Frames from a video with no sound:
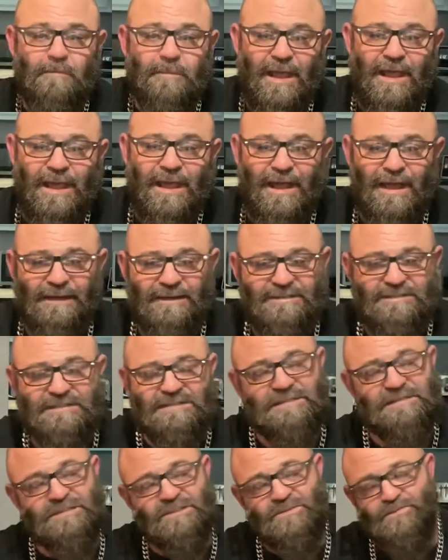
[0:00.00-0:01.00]
And it's
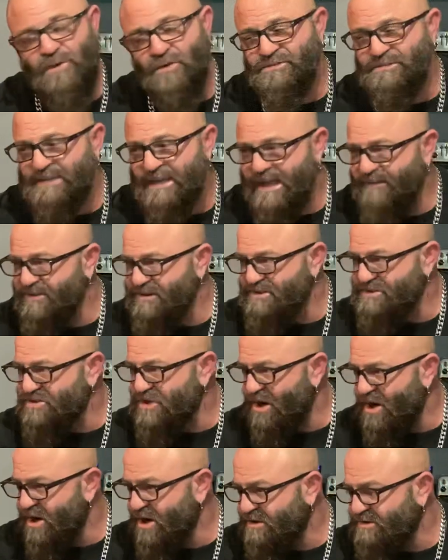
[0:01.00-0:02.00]
supposed to have a
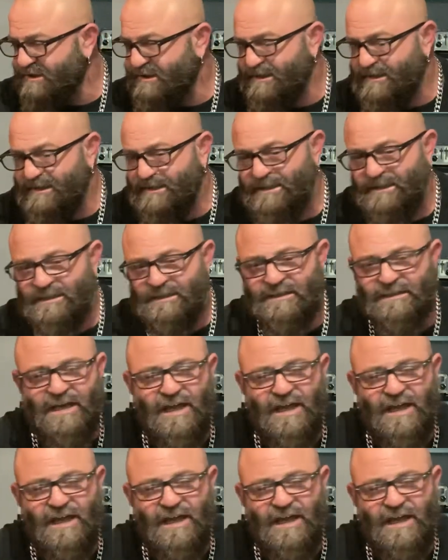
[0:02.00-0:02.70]
chocolatey